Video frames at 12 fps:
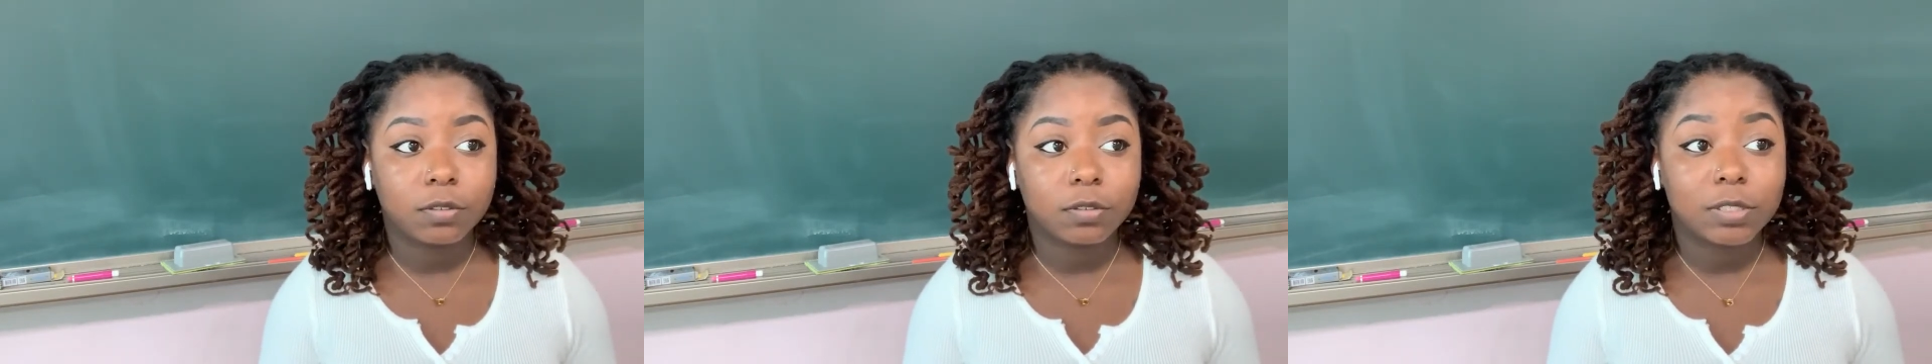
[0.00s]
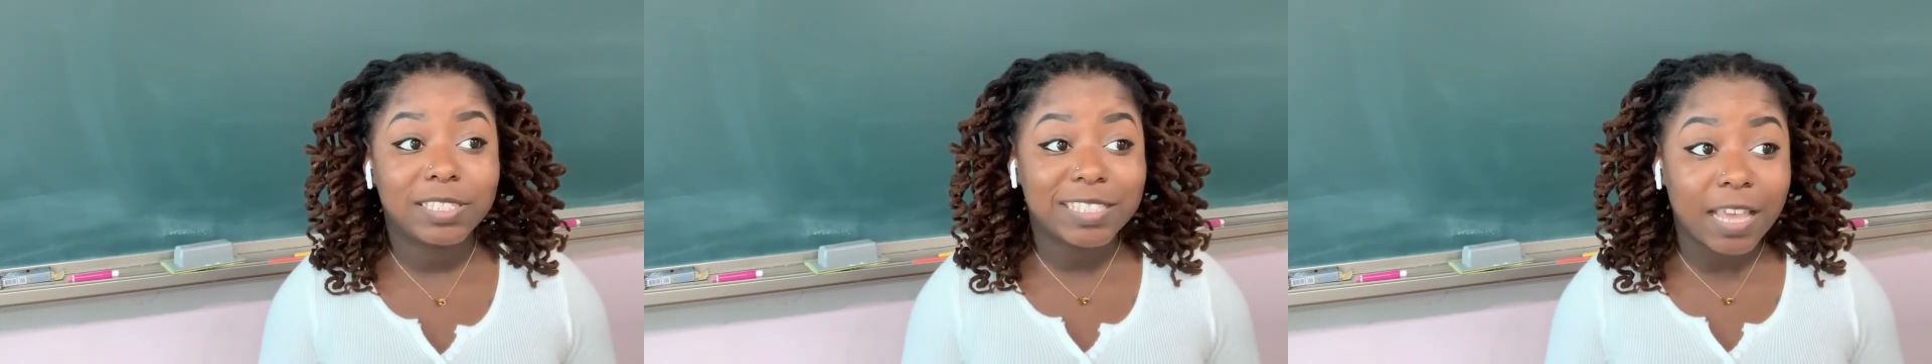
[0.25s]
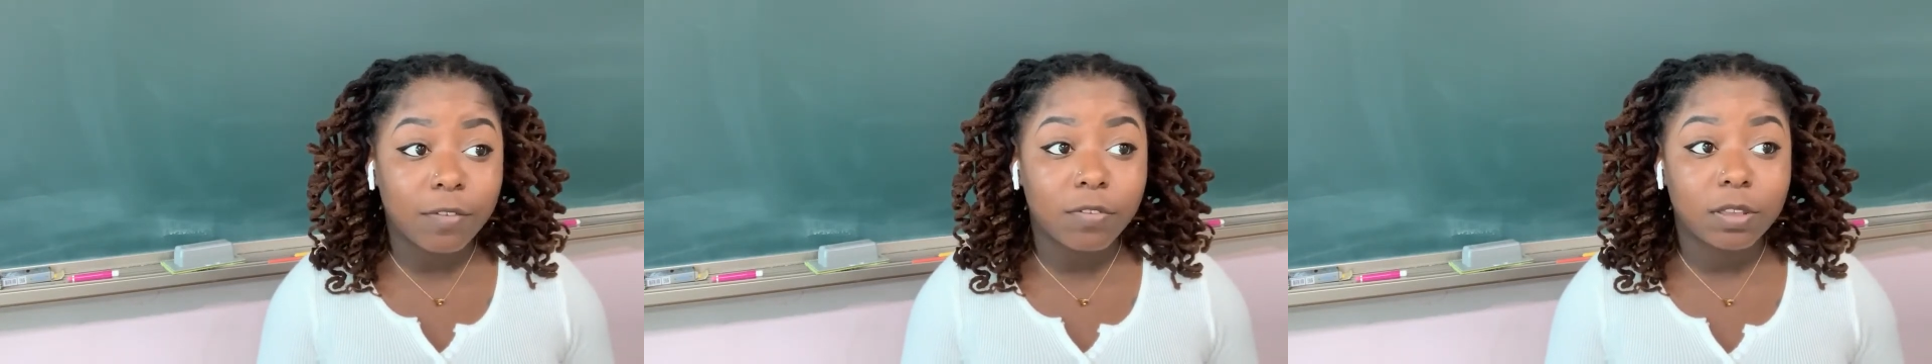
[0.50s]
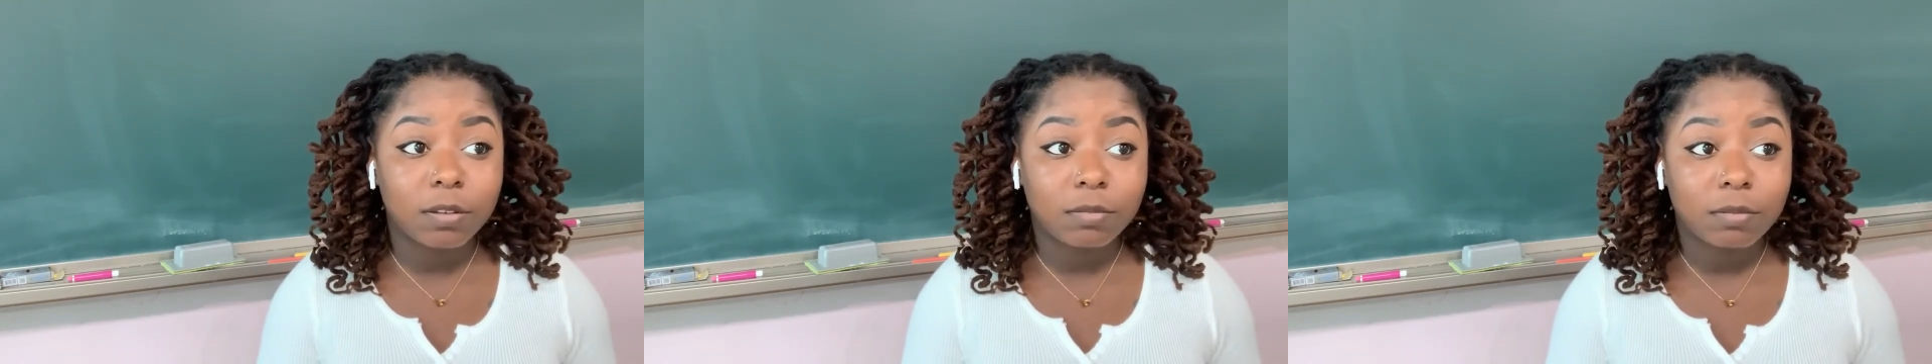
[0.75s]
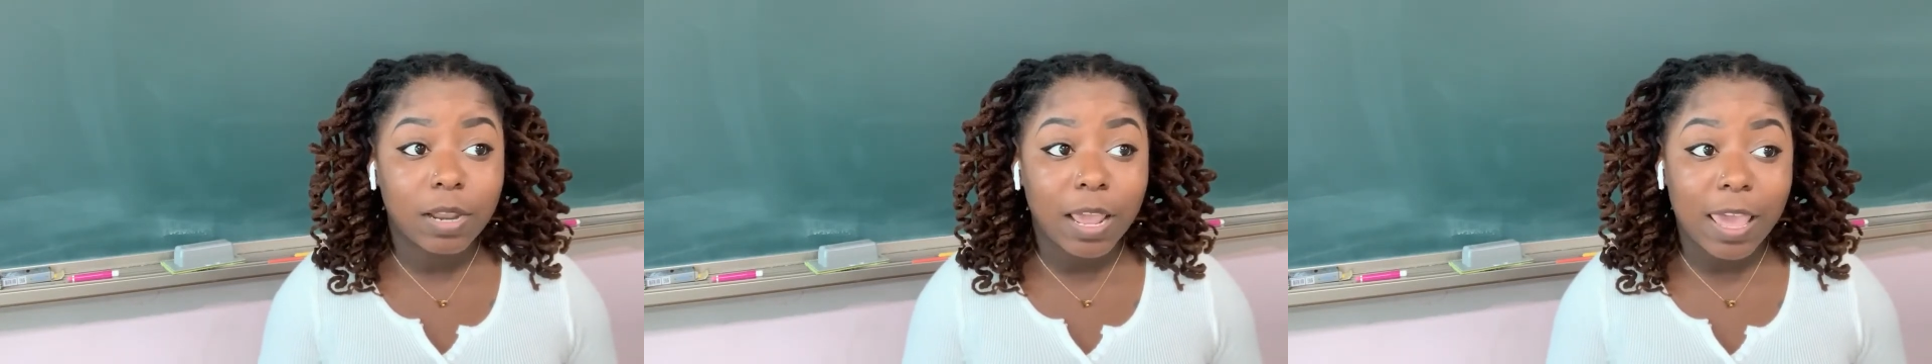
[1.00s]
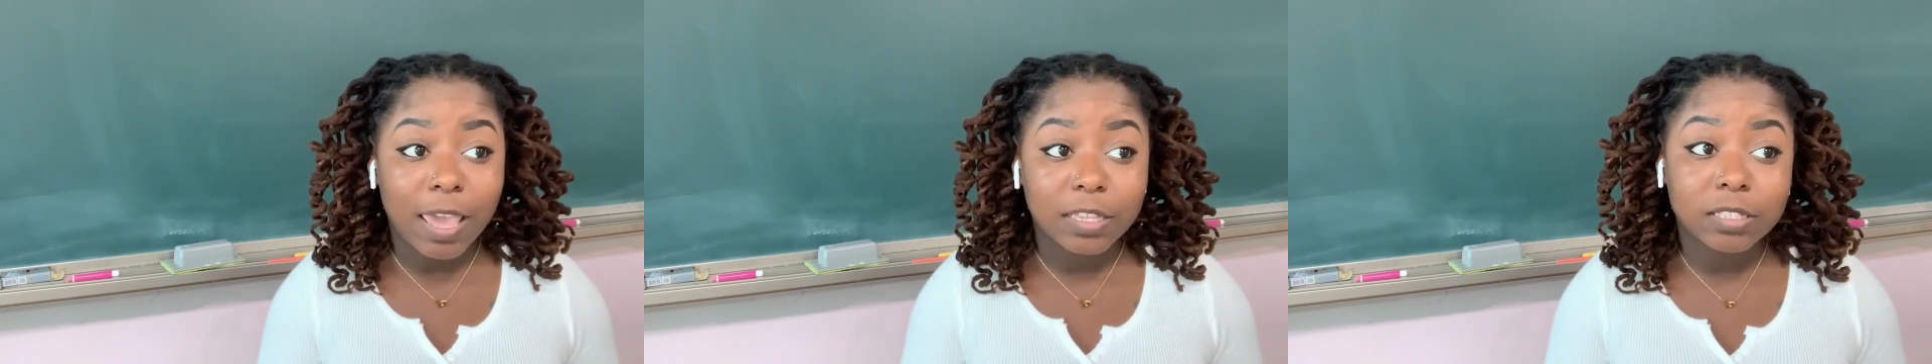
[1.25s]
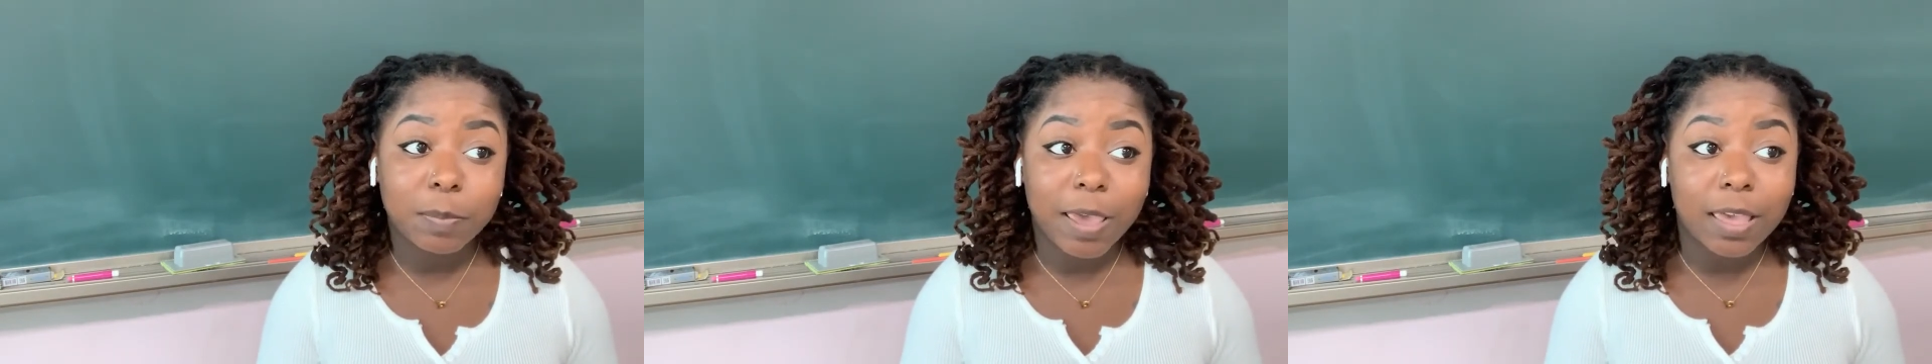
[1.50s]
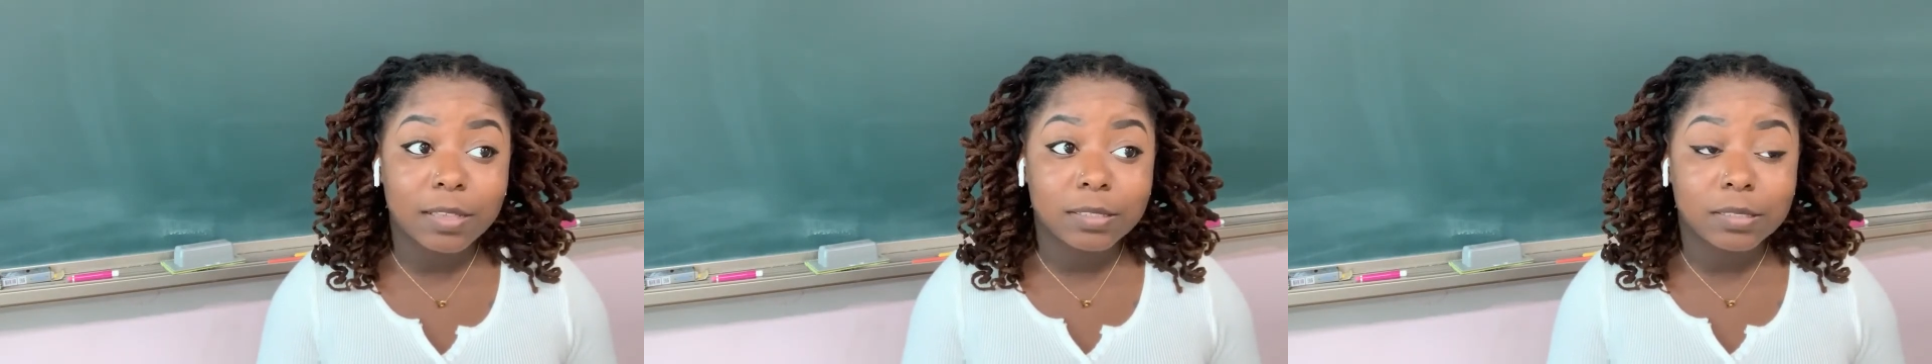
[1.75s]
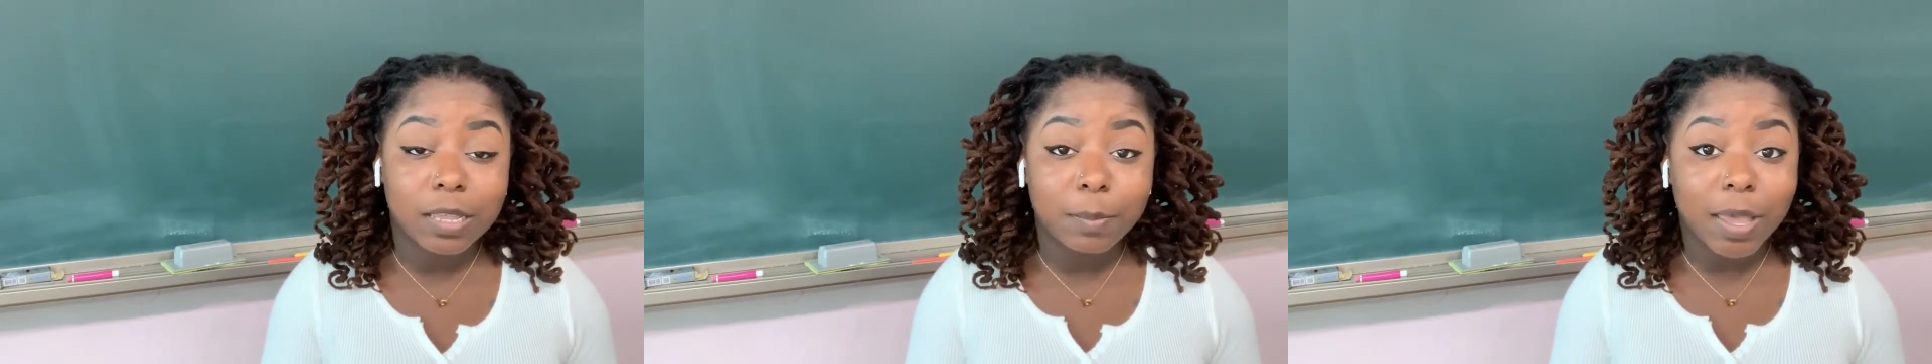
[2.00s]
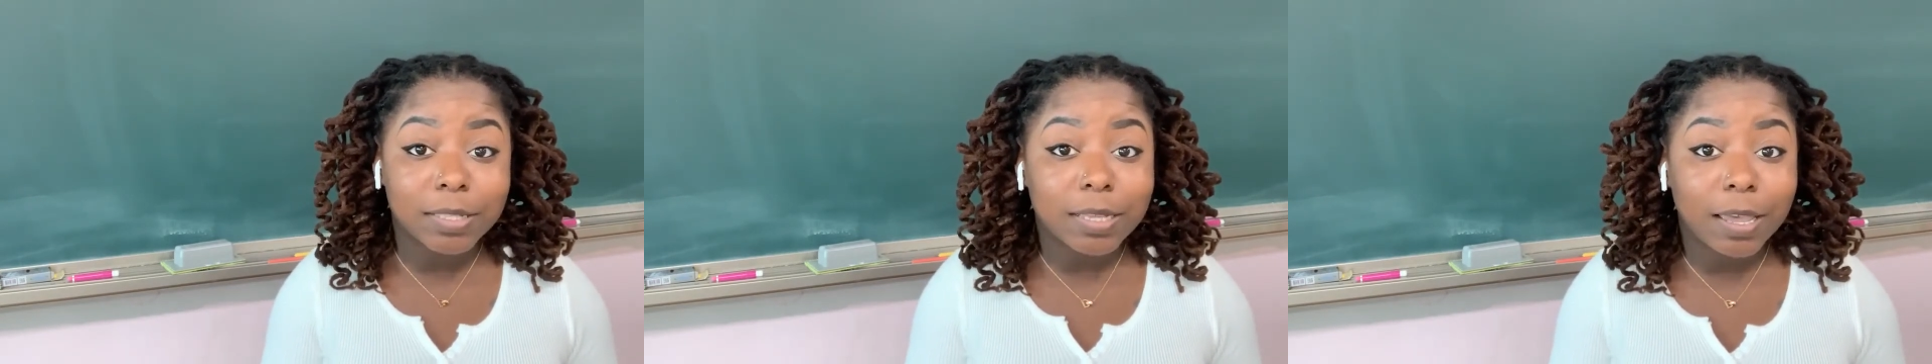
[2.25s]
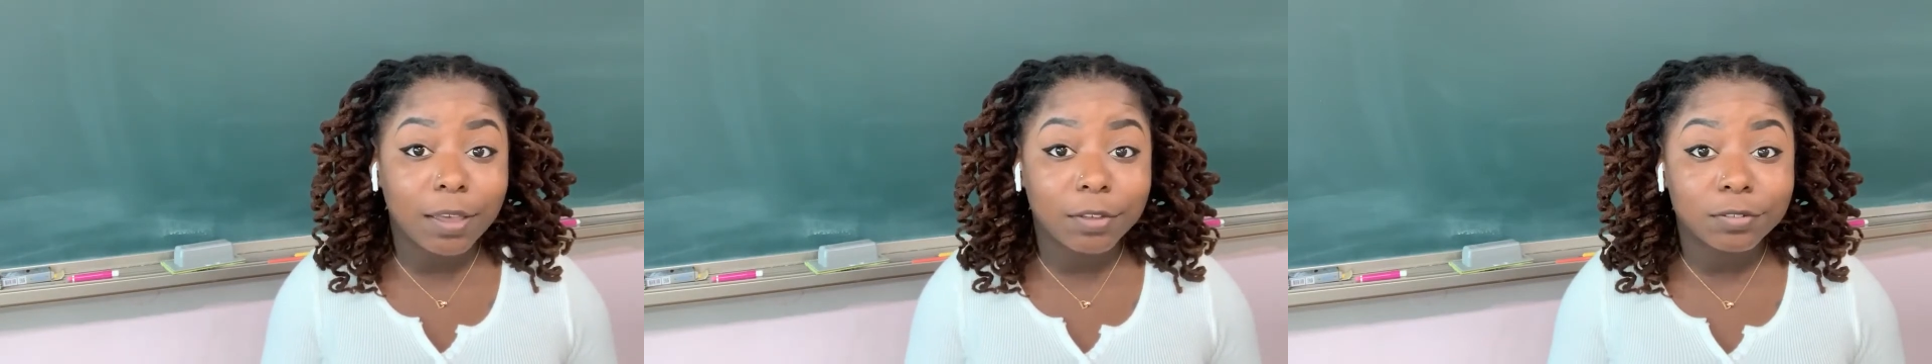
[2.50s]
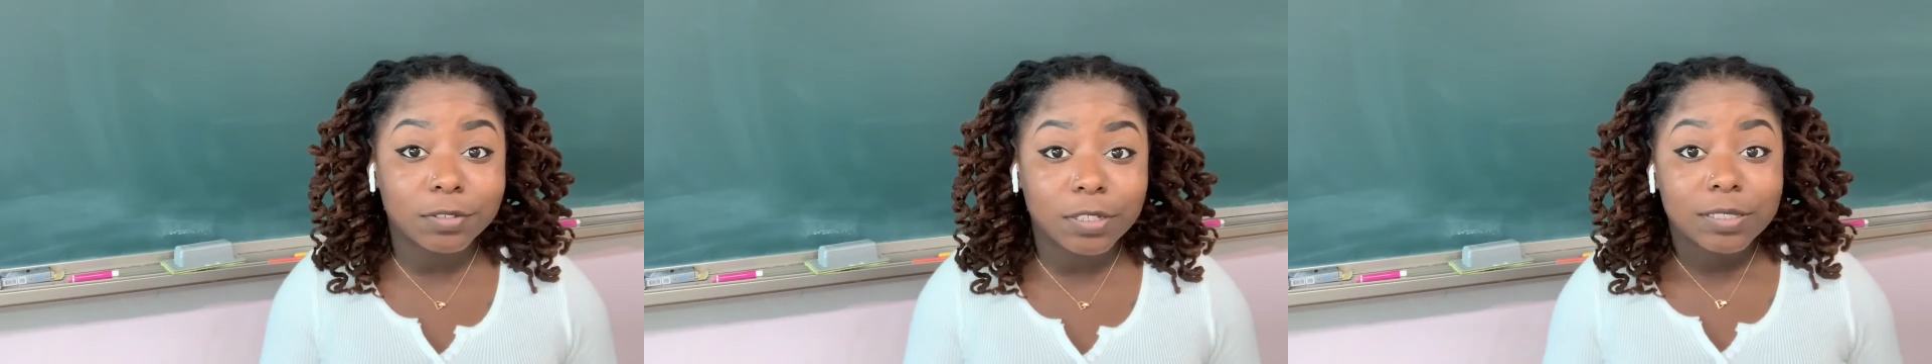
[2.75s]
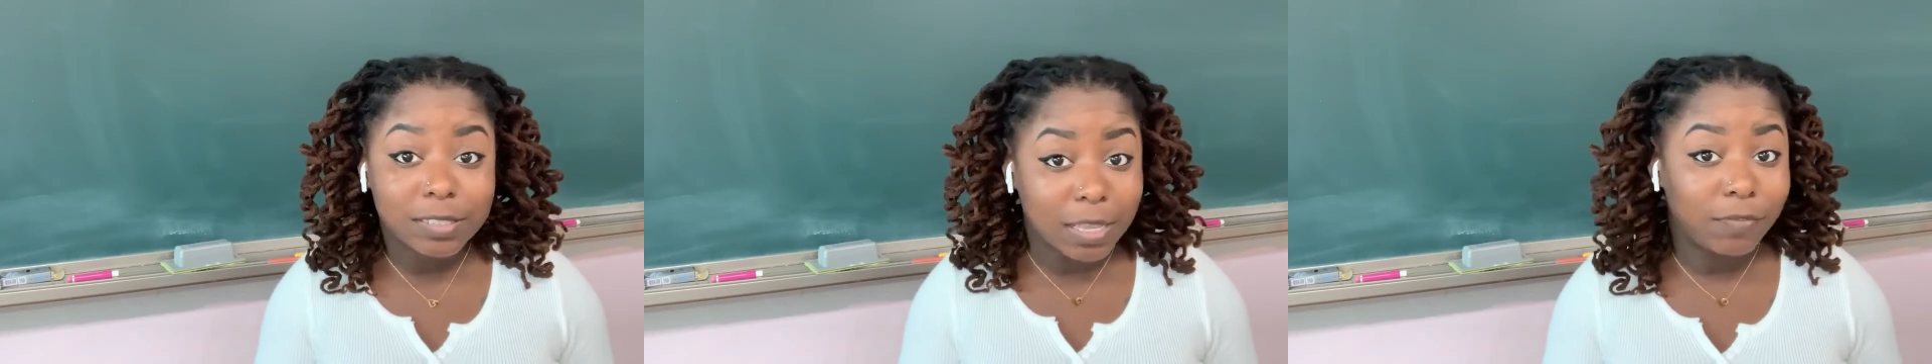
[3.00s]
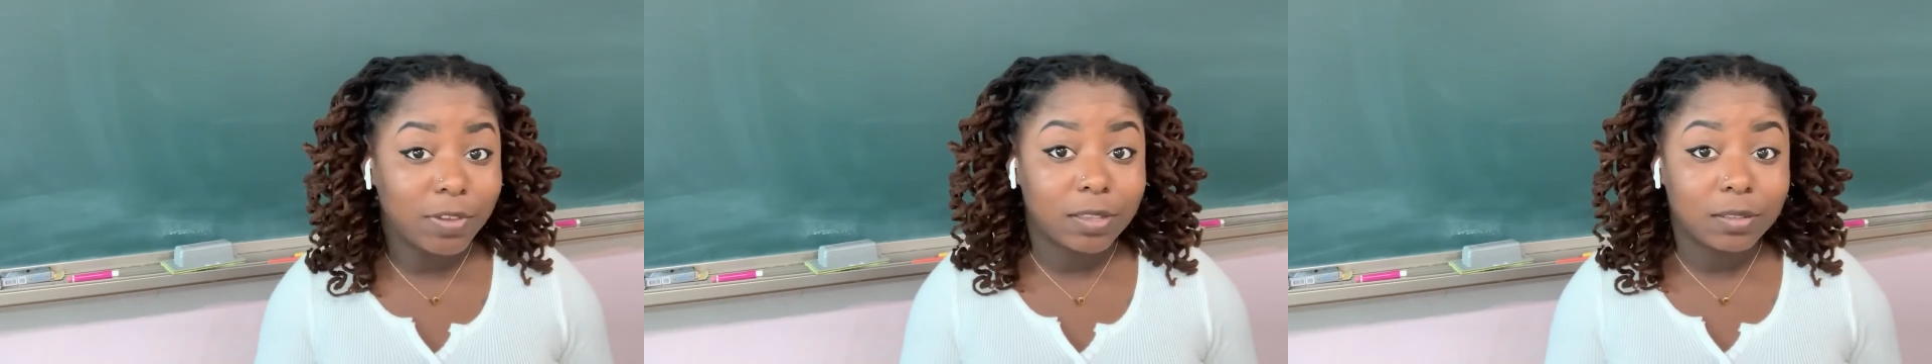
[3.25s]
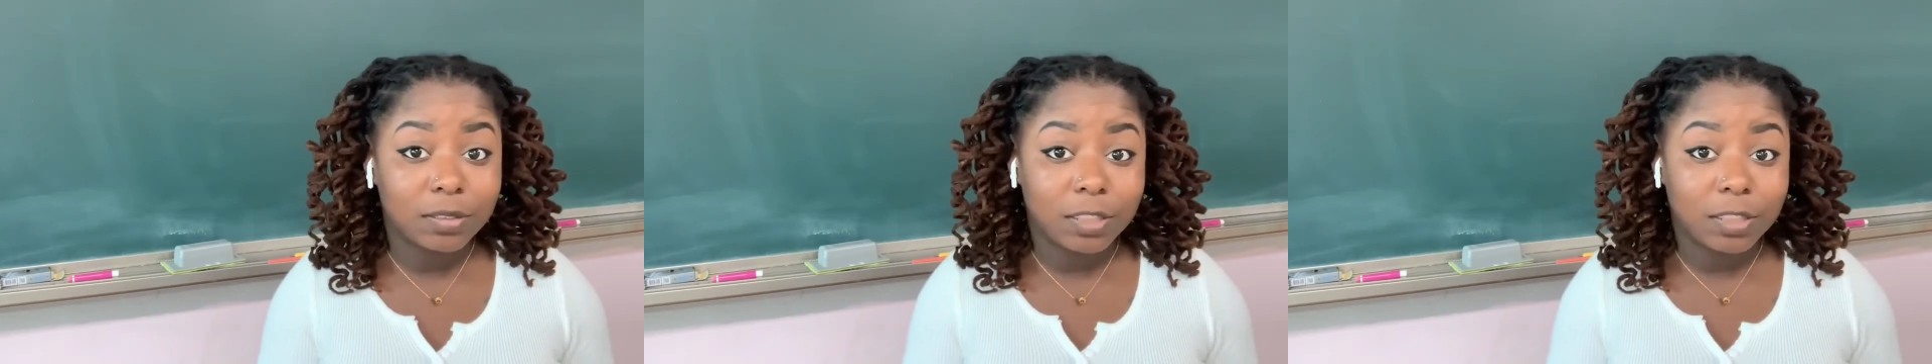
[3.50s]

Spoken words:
7 expats in my town. 7.